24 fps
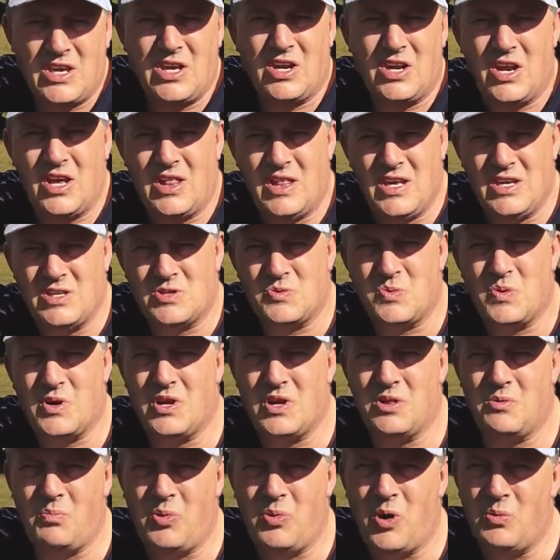You know, that's one of
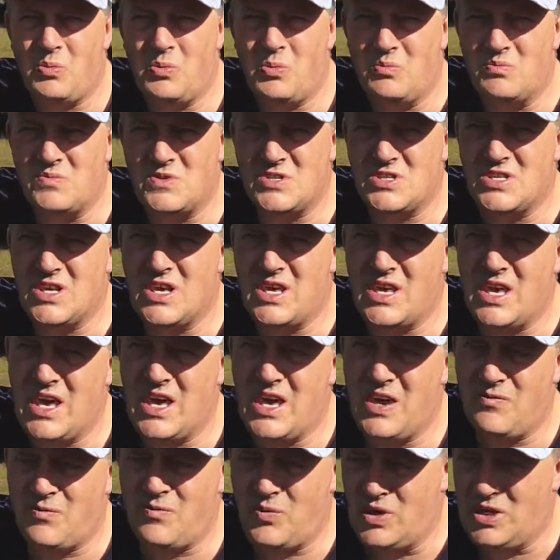the problems that you
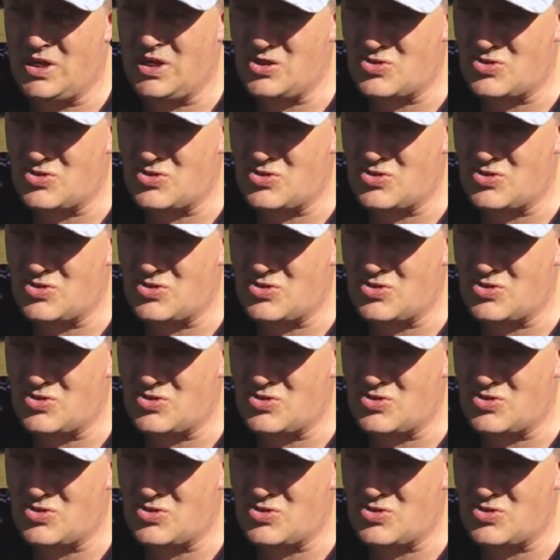have when you're